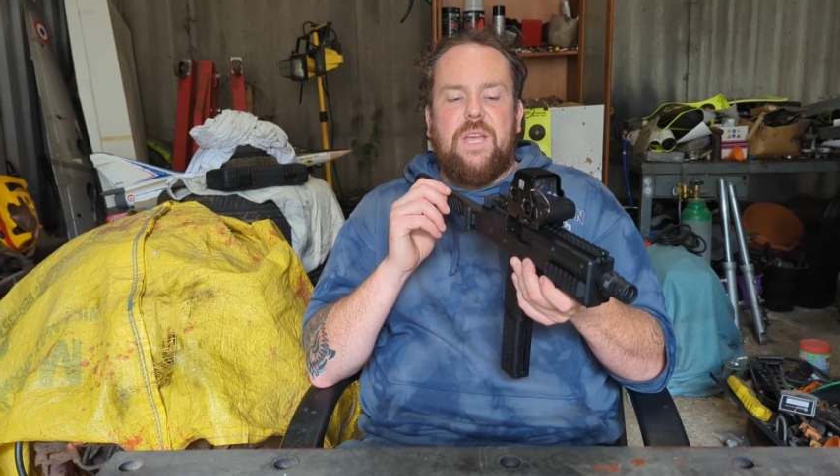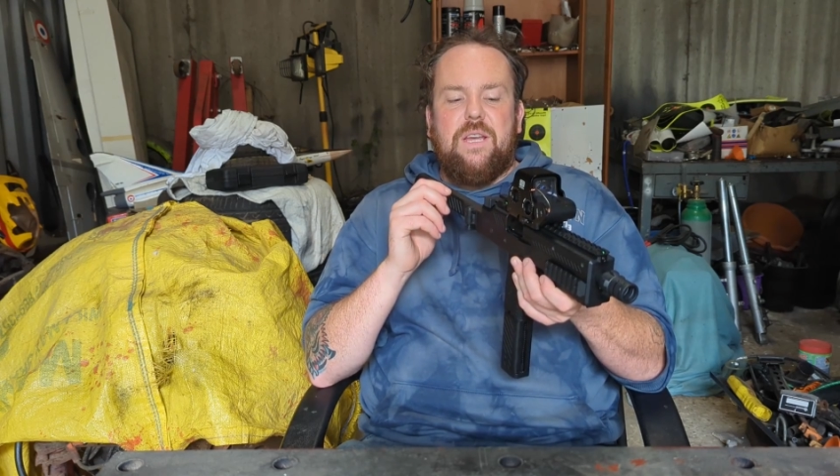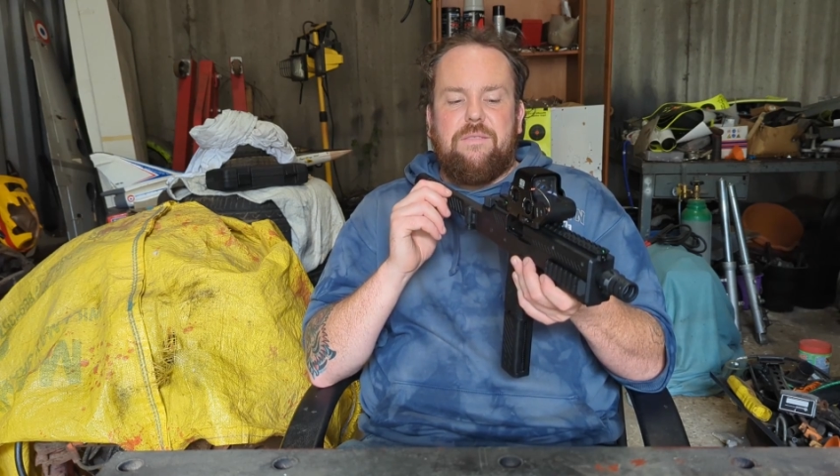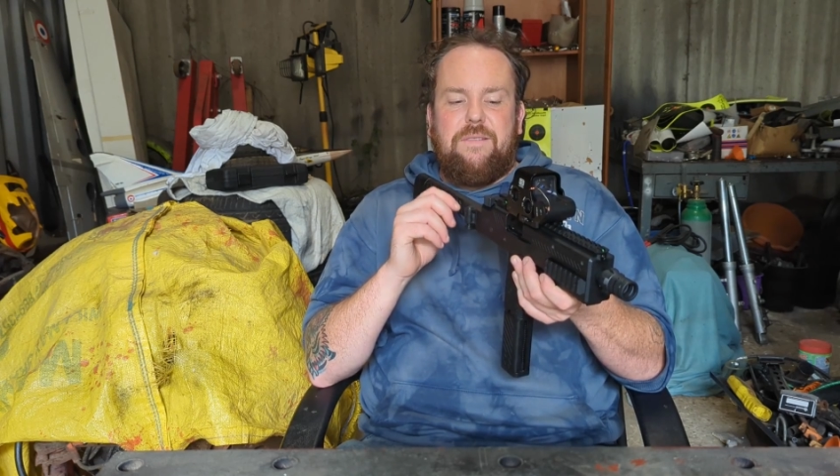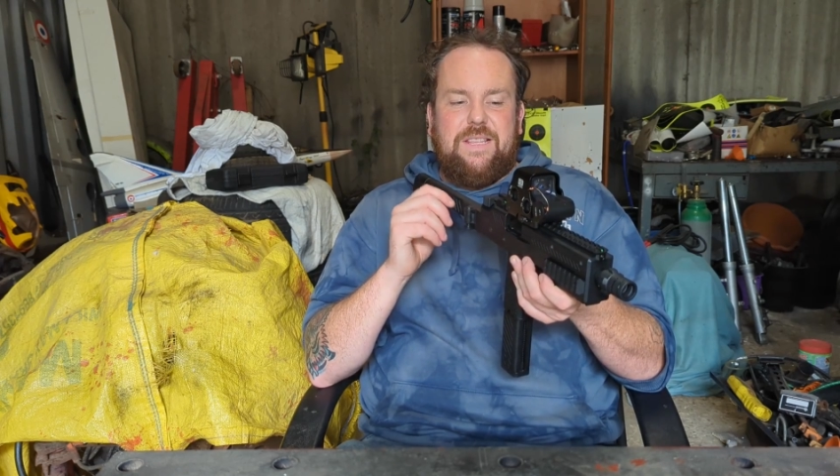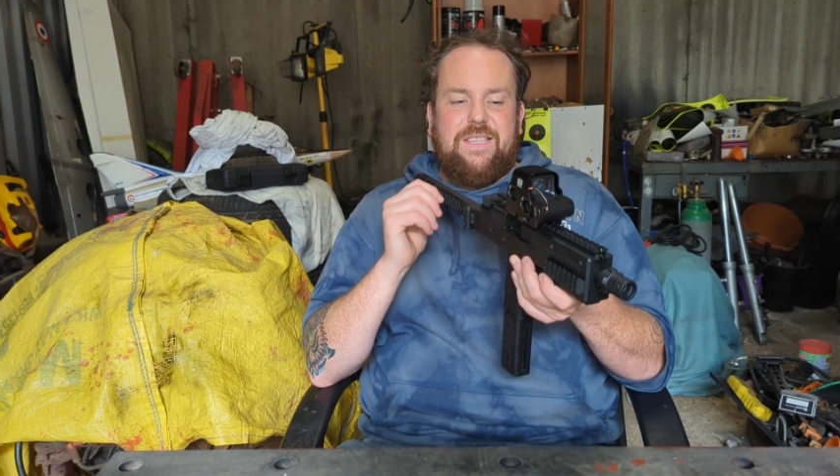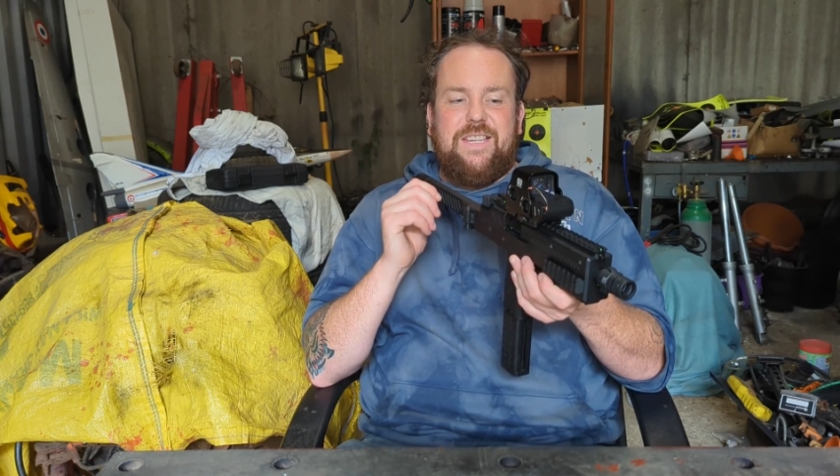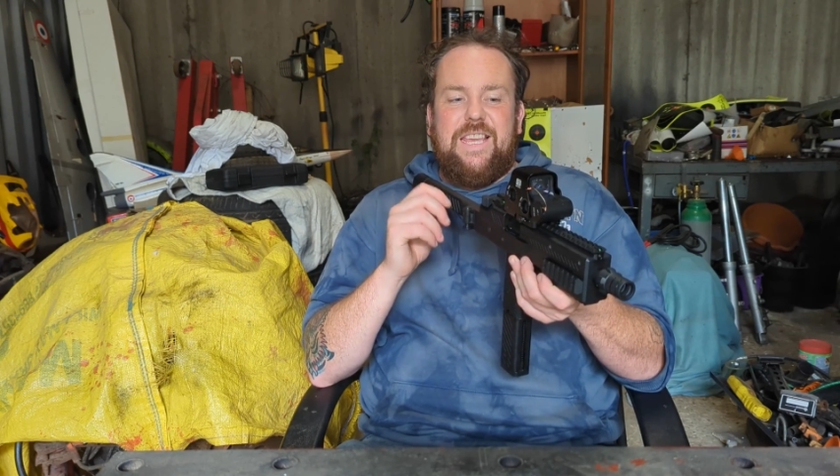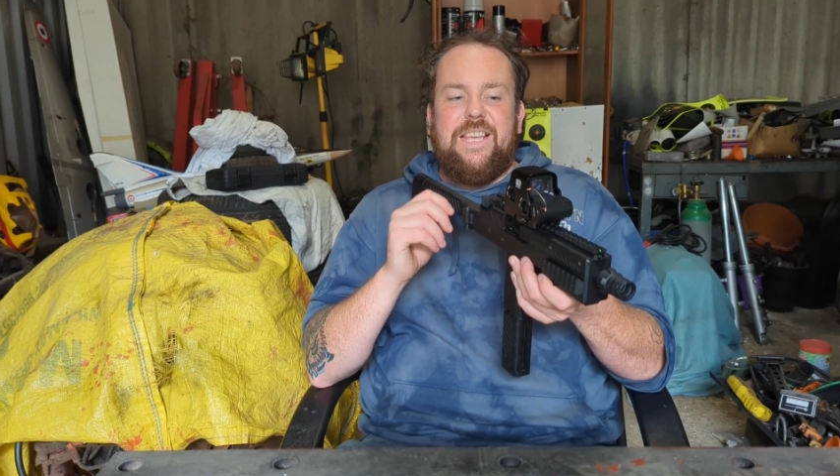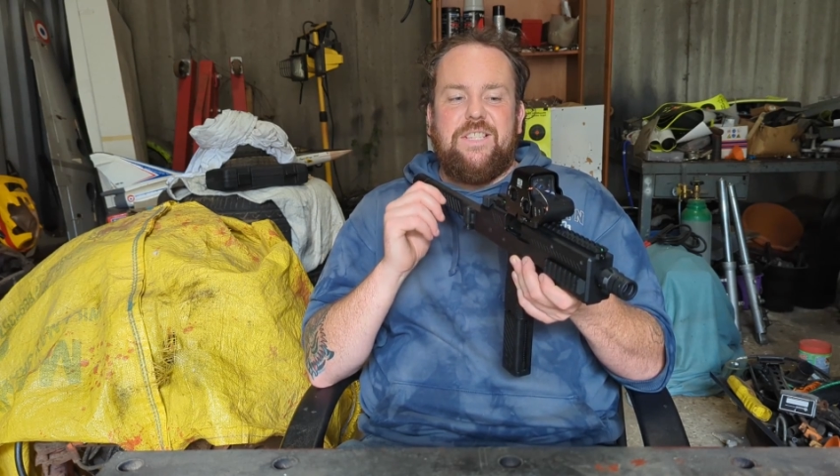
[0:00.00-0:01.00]
the fact
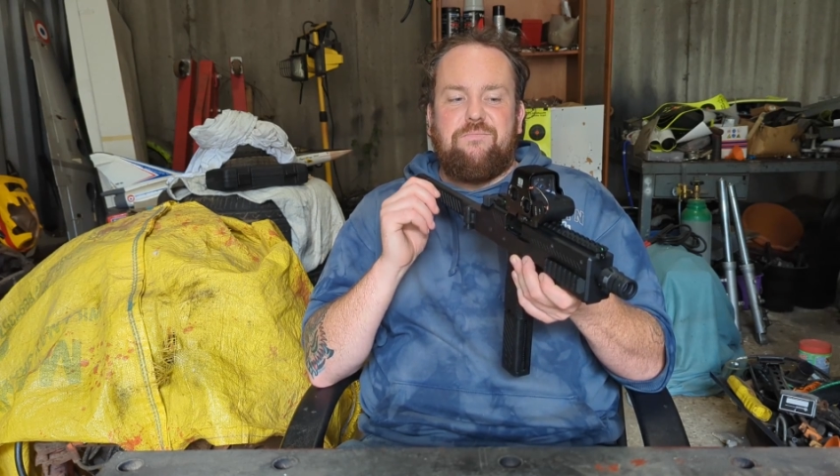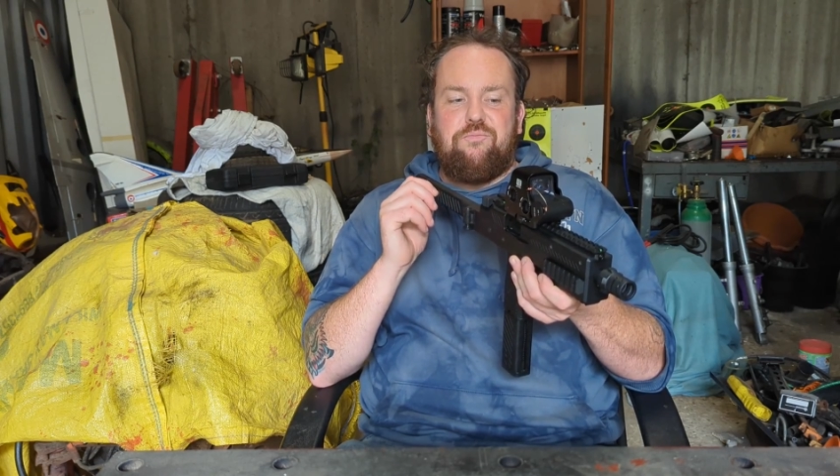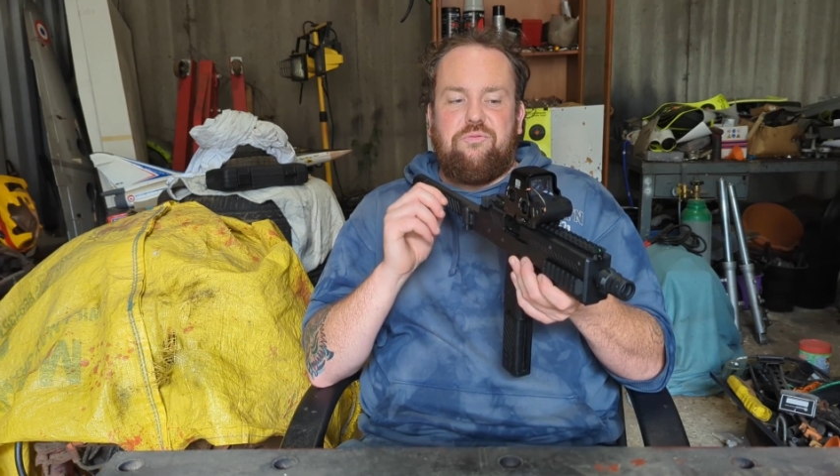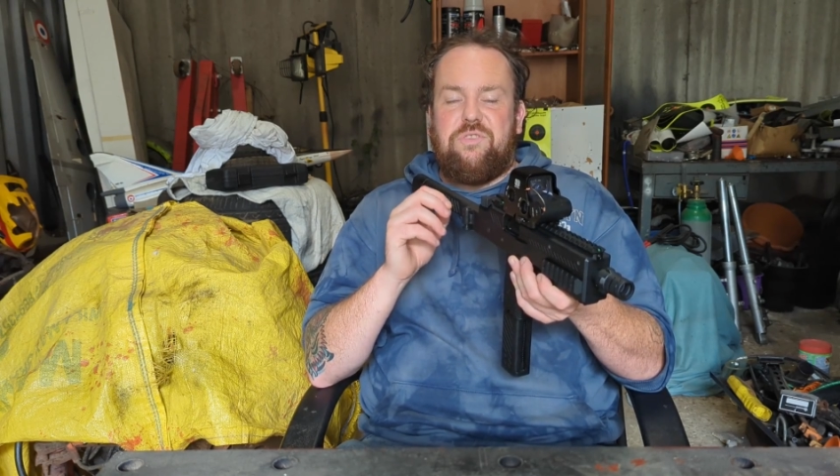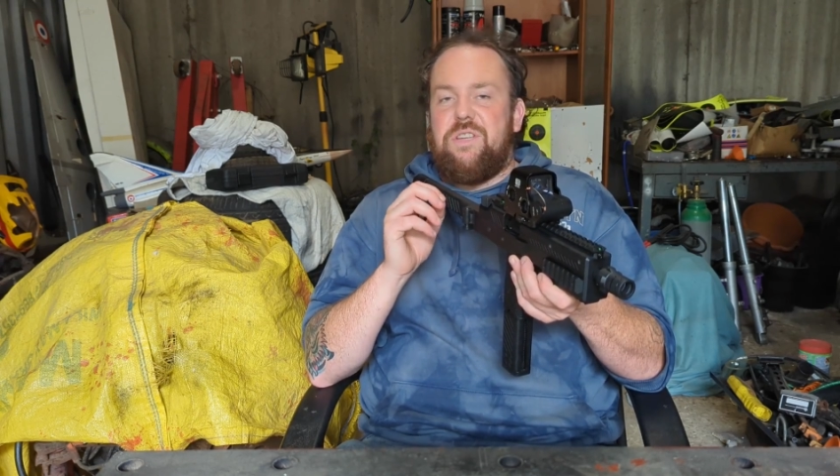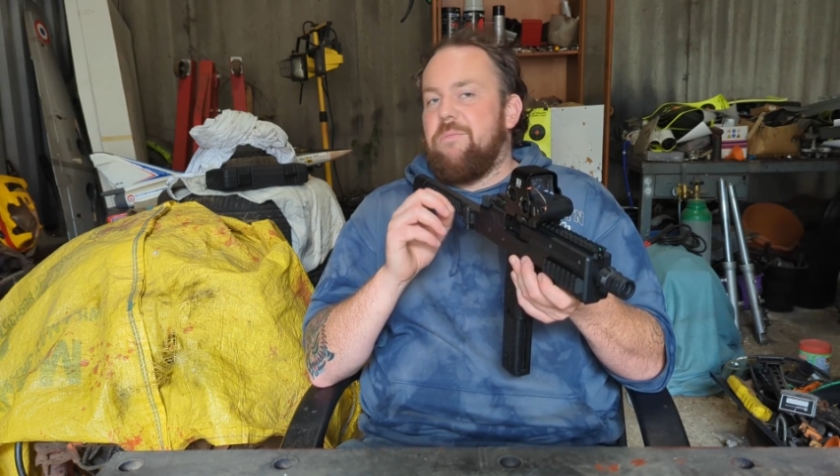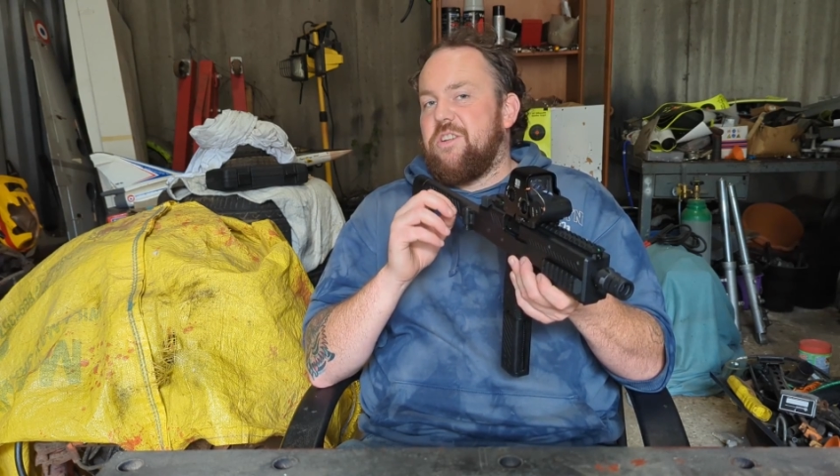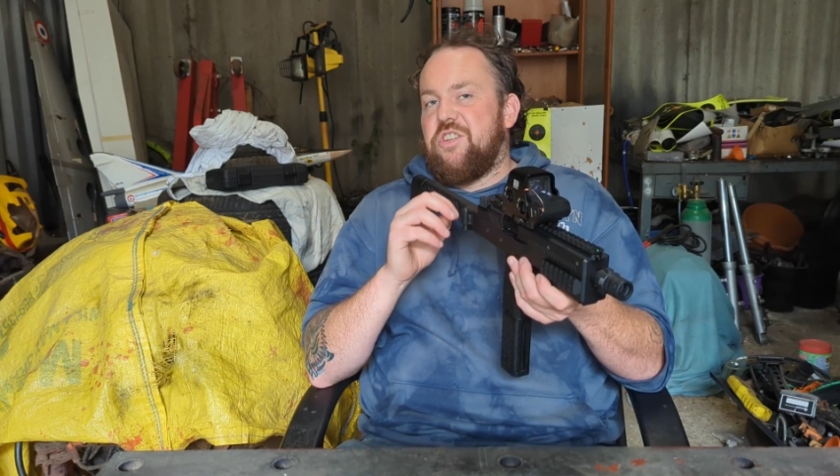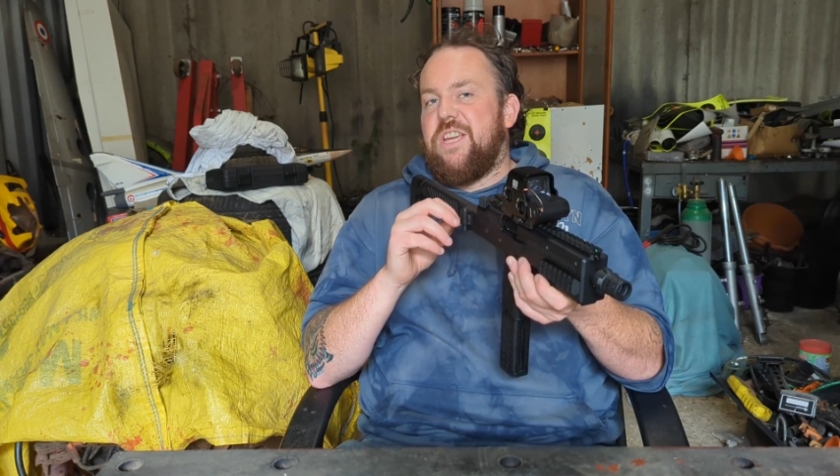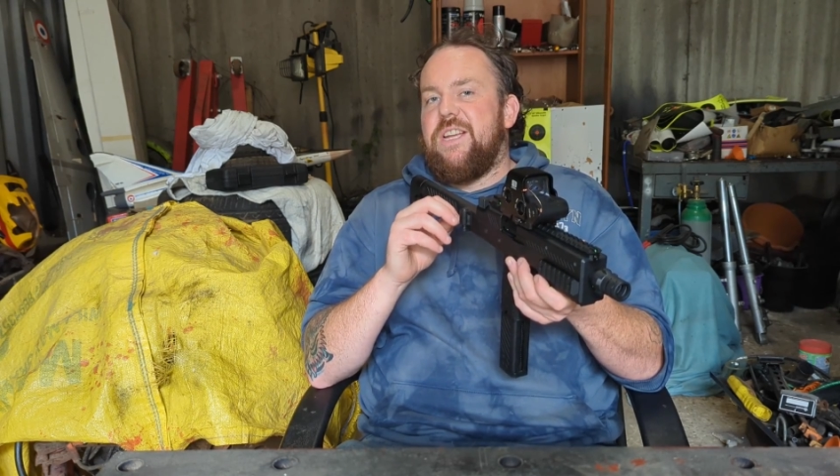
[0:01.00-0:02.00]
that it is pretty
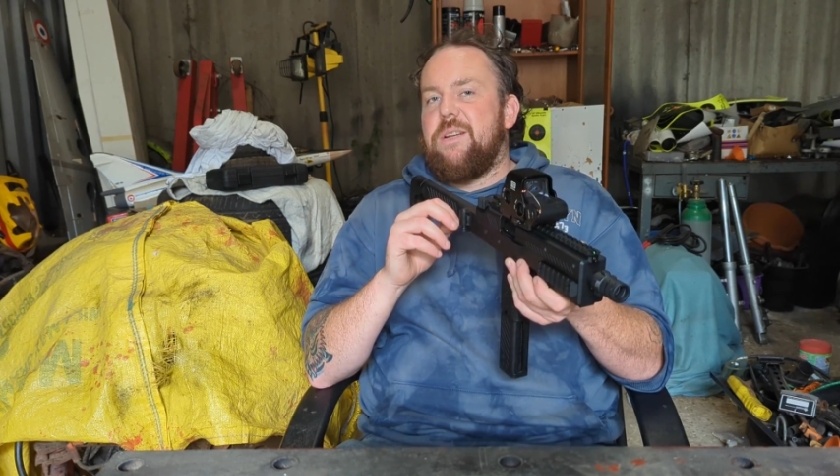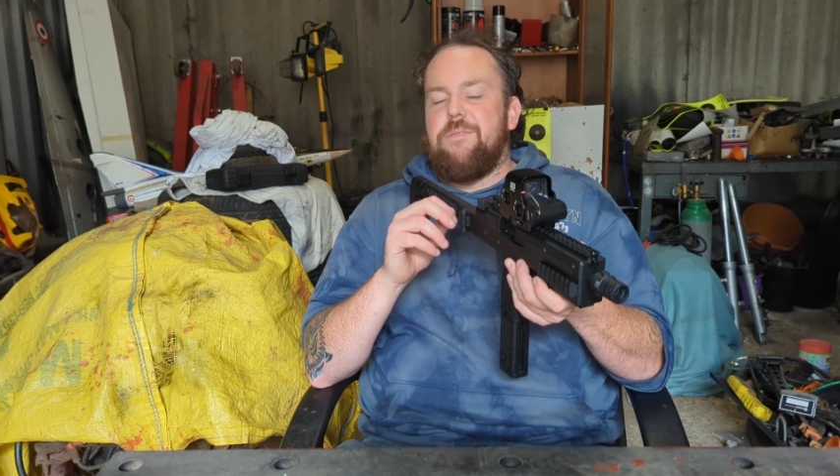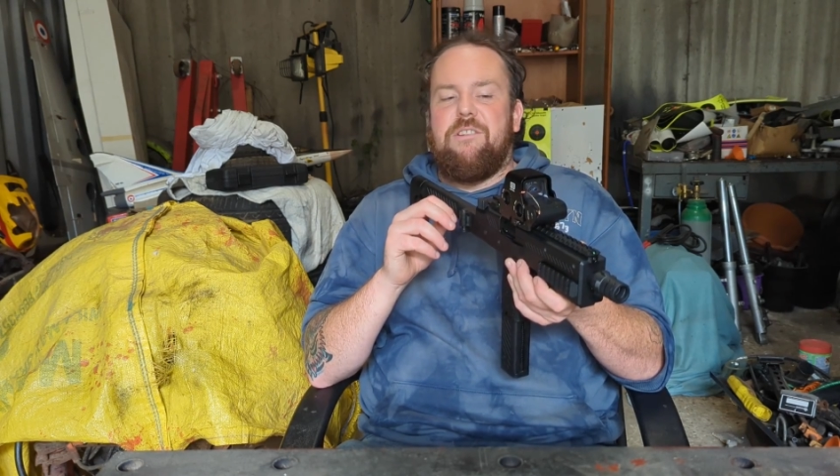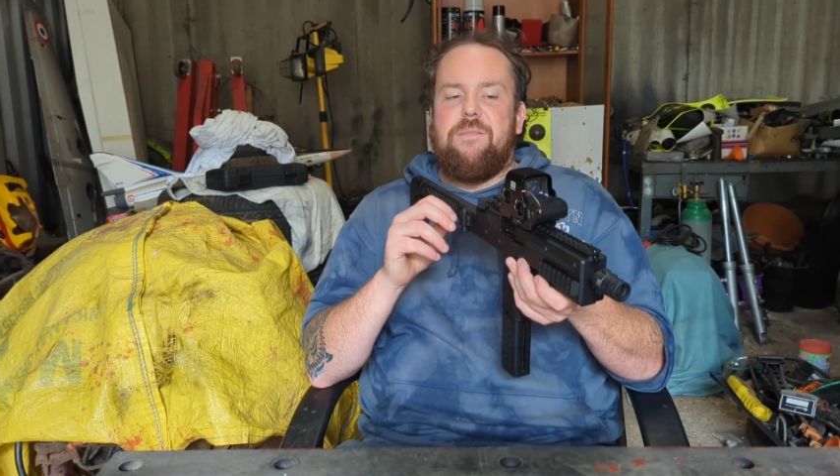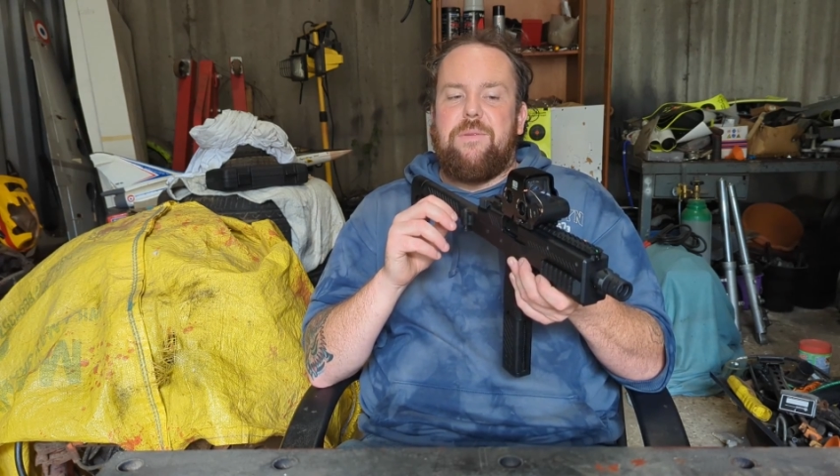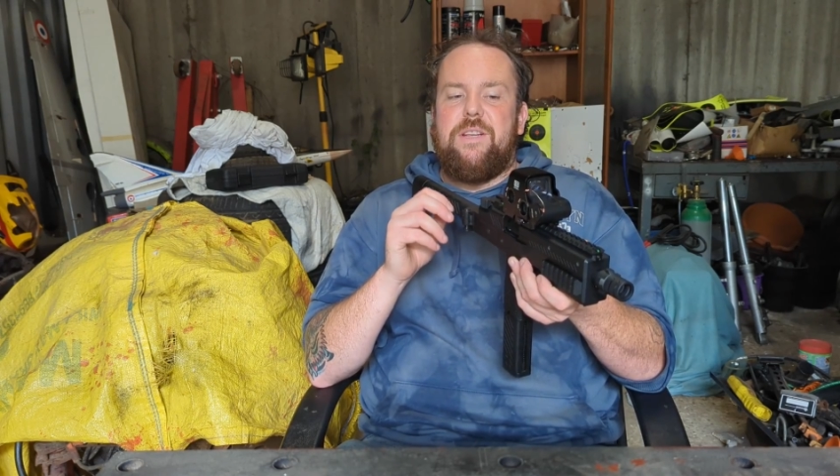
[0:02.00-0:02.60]
much a KWA